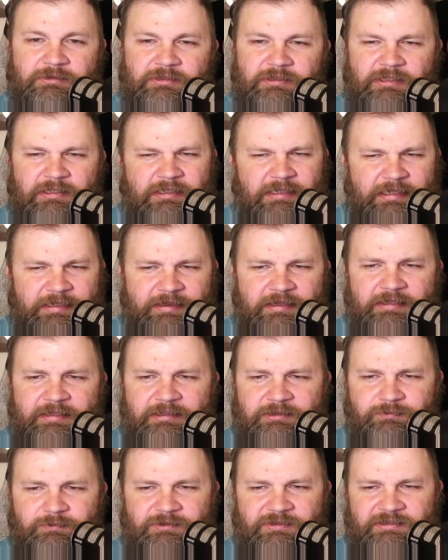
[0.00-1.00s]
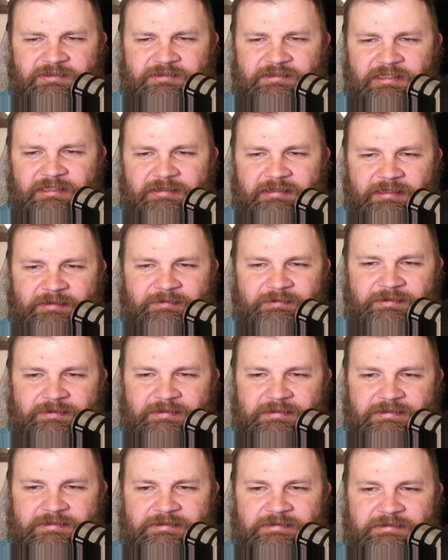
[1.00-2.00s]
I think that's what this game, I mean,
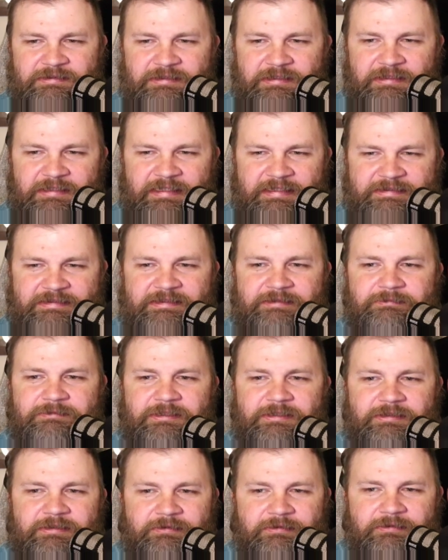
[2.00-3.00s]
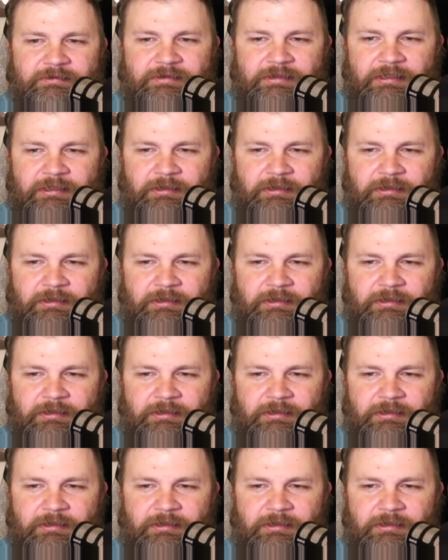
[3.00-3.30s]
It seems like they're